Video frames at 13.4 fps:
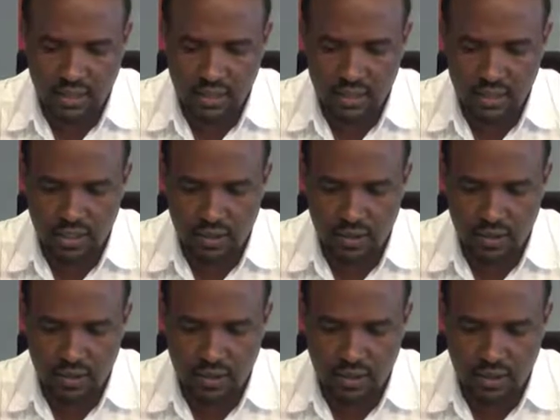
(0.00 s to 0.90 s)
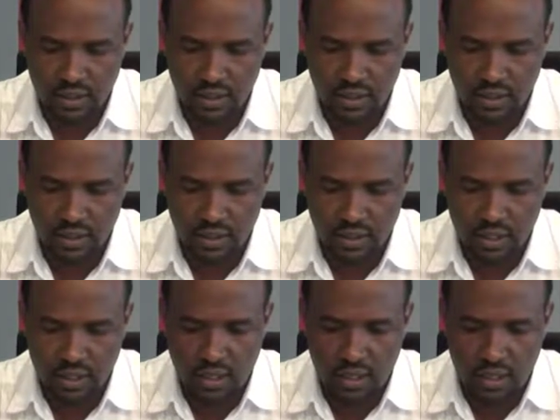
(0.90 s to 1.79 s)
creating conflict and
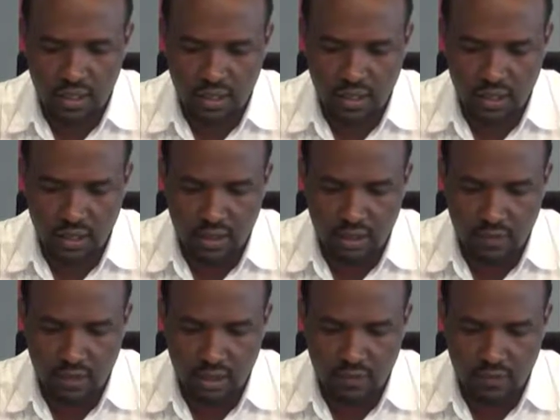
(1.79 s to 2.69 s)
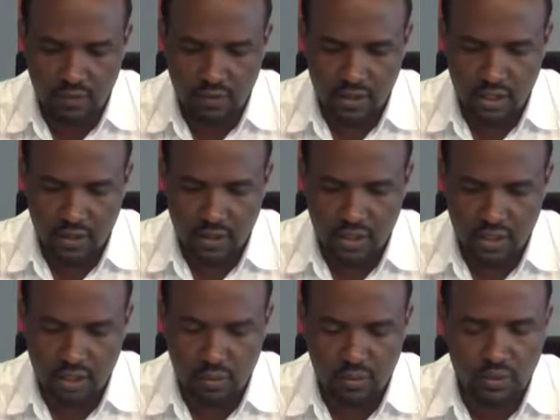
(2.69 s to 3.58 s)
deprive
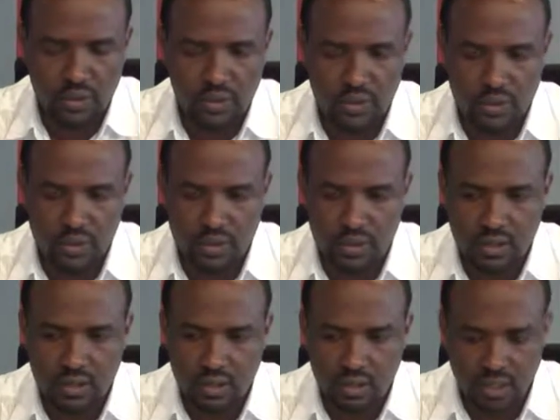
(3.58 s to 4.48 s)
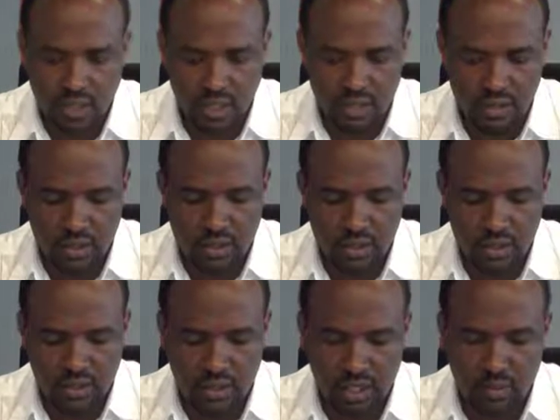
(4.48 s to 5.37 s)
downstream water users. These are the
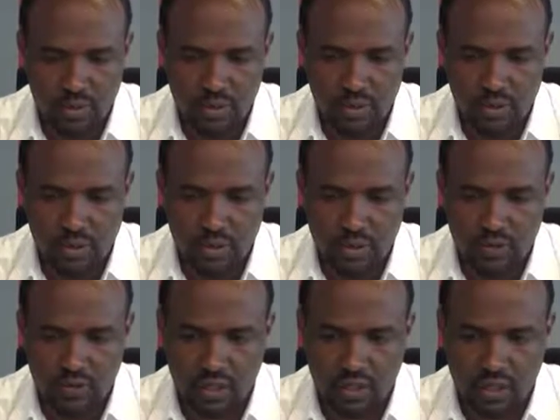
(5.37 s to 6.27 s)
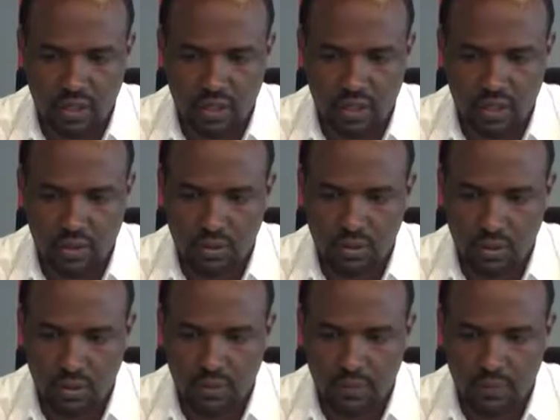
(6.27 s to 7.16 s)
shortcomings that was faced actually.